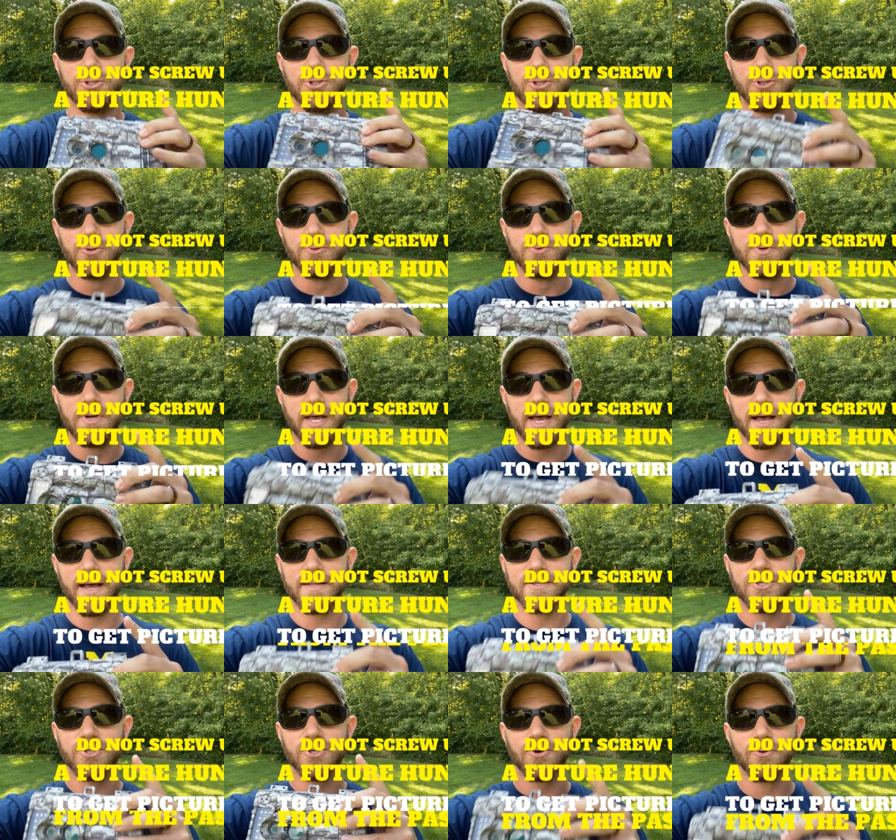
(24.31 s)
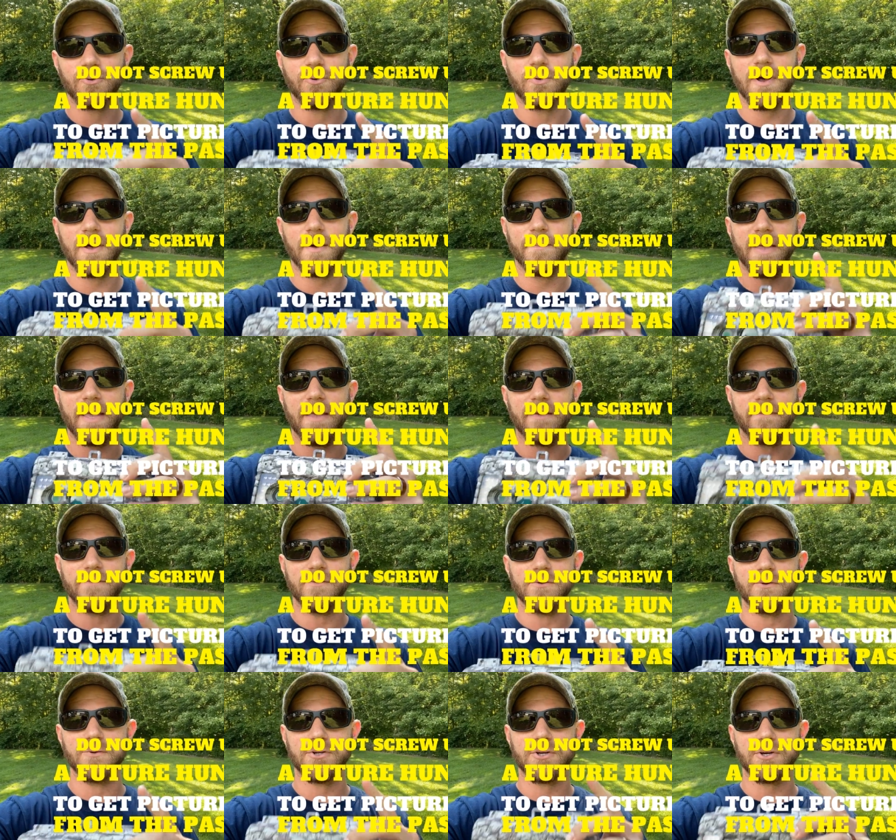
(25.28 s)
Do not screw up a
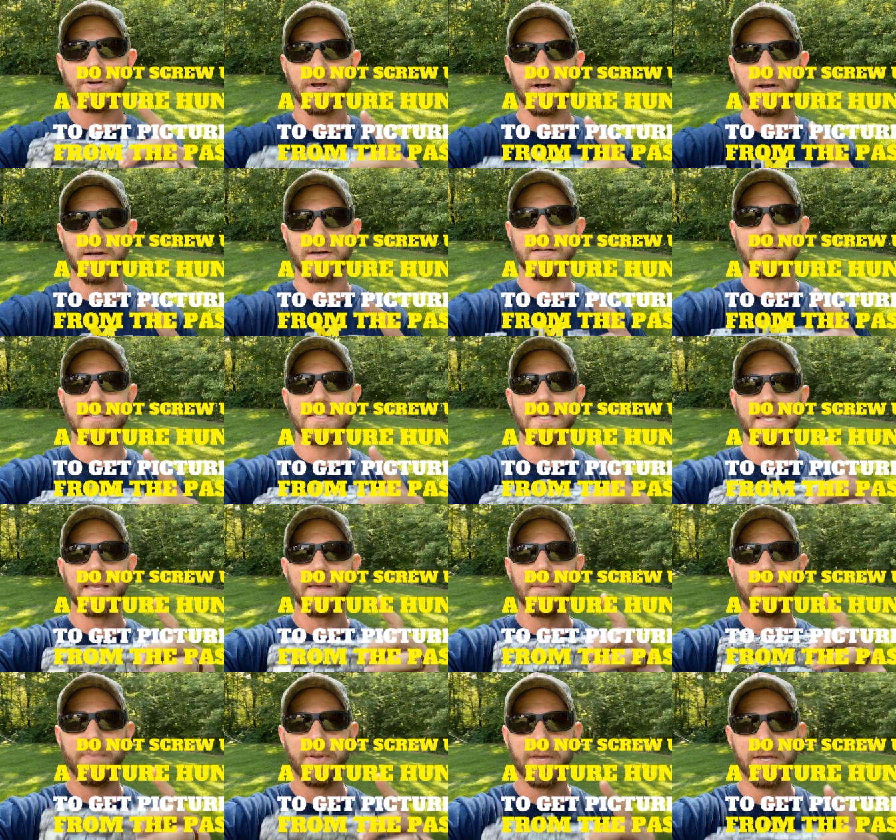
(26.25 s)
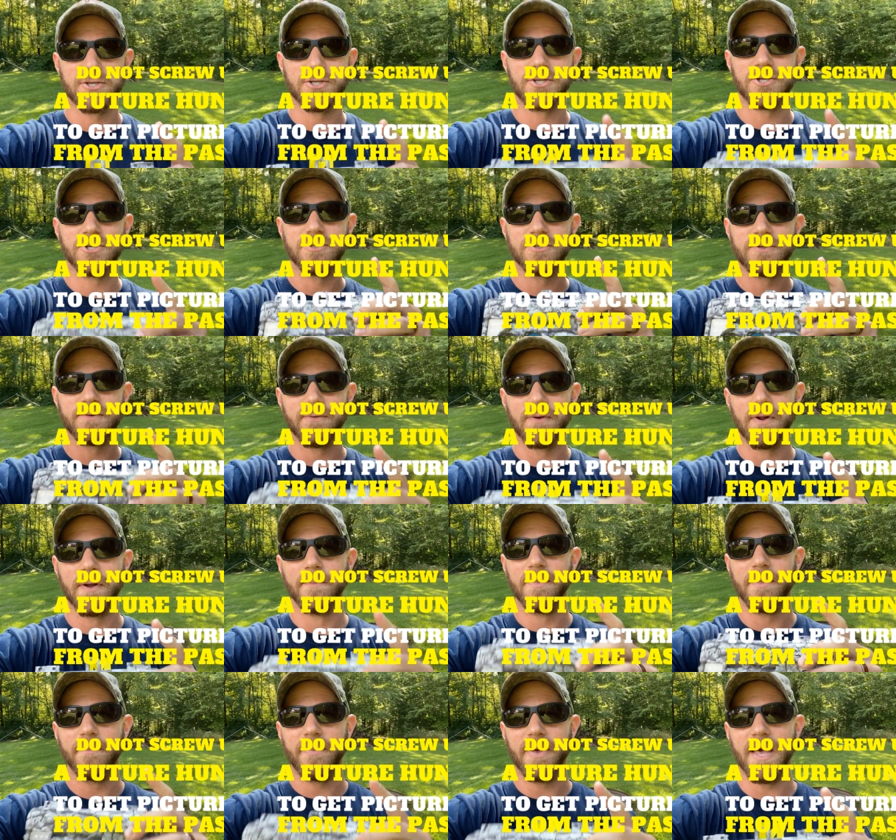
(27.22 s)
future hunt to get pictures
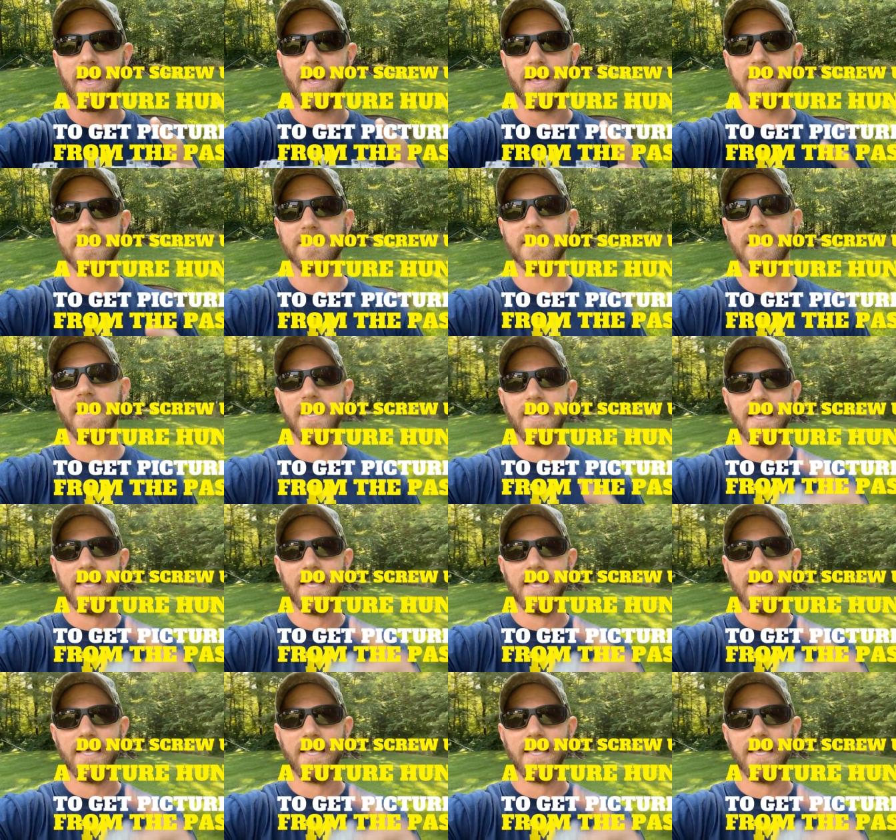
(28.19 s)
from the past.